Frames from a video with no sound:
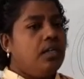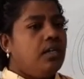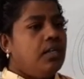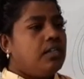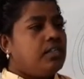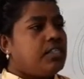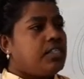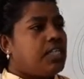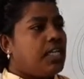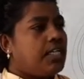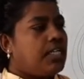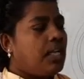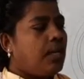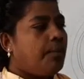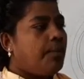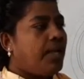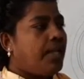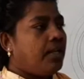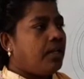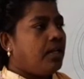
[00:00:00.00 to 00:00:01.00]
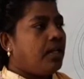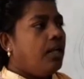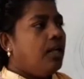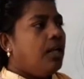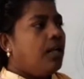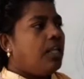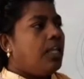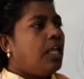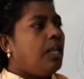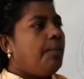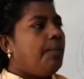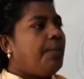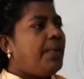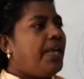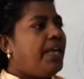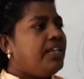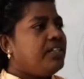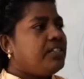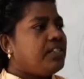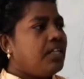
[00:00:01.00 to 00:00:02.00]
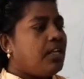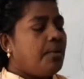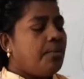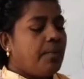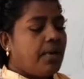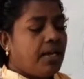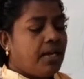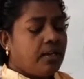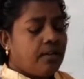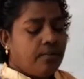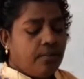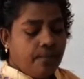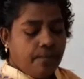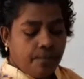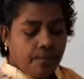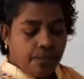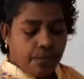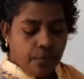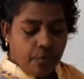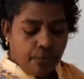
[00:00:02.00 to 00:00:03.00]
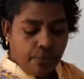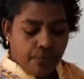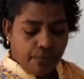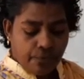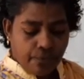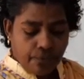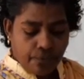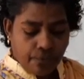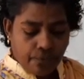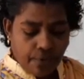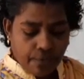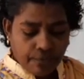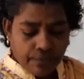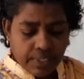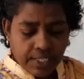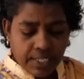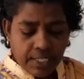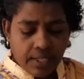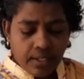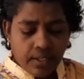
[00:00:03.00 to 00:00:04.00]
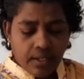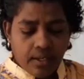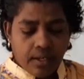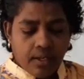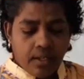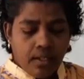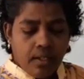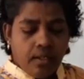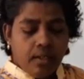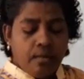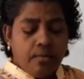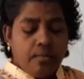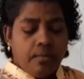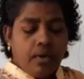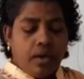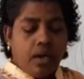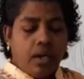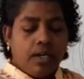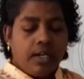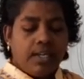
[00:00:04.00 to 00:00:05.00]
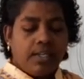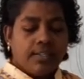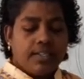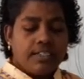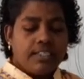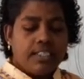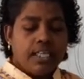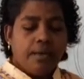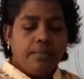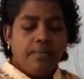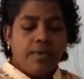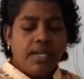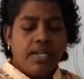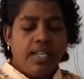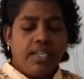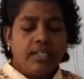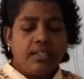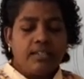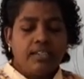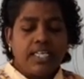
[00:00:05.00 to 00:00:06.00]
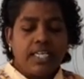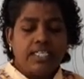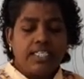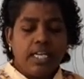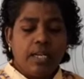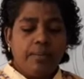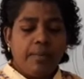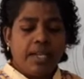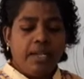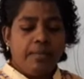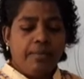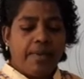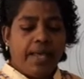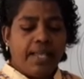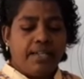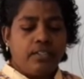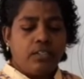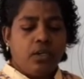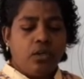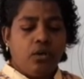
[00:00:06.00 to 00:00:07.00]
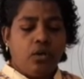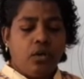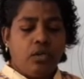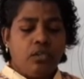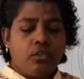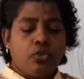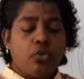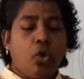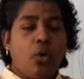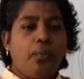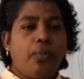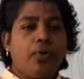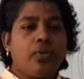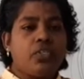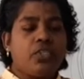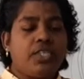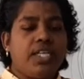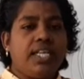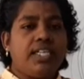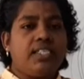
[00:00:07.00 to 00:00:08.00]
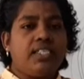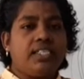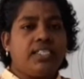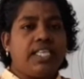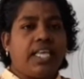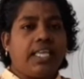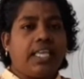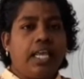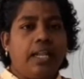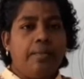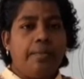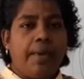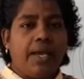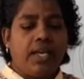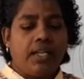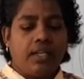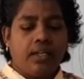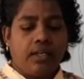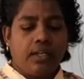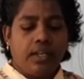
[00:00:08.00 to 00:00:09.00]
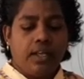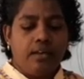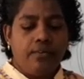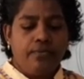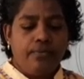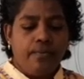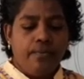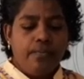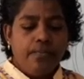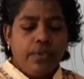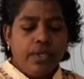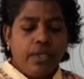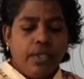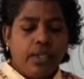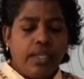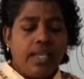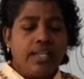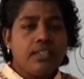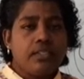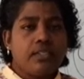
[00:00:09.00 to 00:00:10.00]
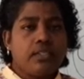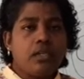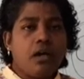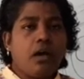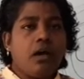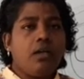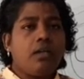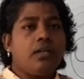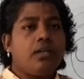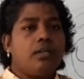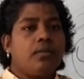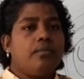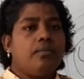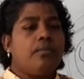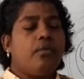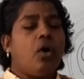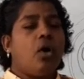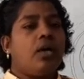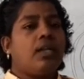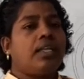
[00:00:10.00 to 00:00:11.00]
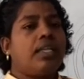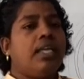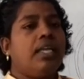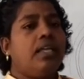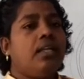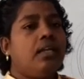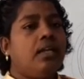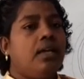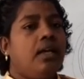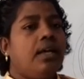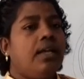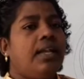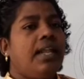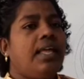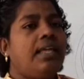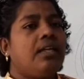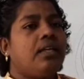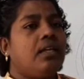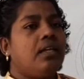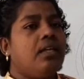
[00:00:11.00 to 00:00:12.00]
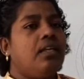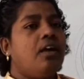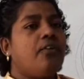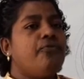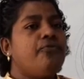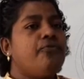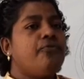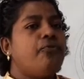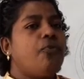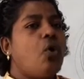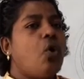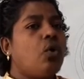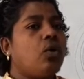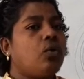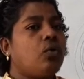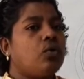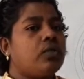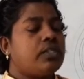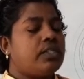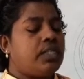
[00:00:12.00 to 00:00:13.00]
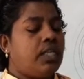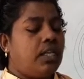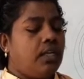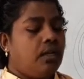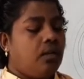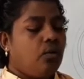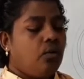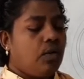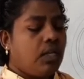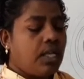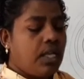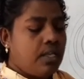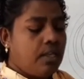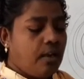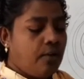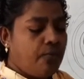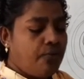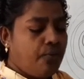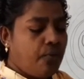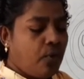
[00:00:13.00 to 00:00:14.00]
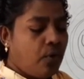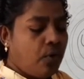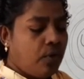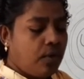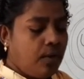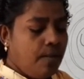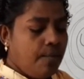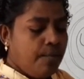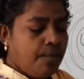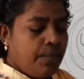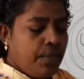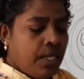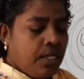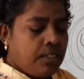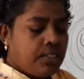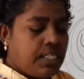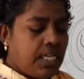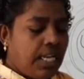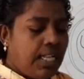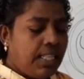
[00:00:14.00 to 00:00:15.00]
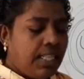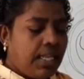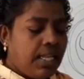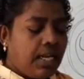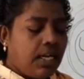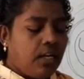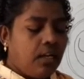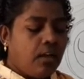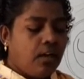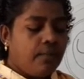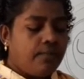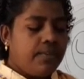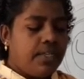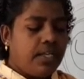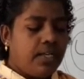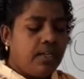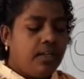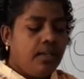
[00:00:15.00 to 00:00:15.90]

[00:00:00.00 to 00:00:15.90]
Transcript: settlement. In page number 15, under the subheading settlement pattern on topo sheet, second paragraph, you can start marking like F4 question. Okay, F4 till the end of the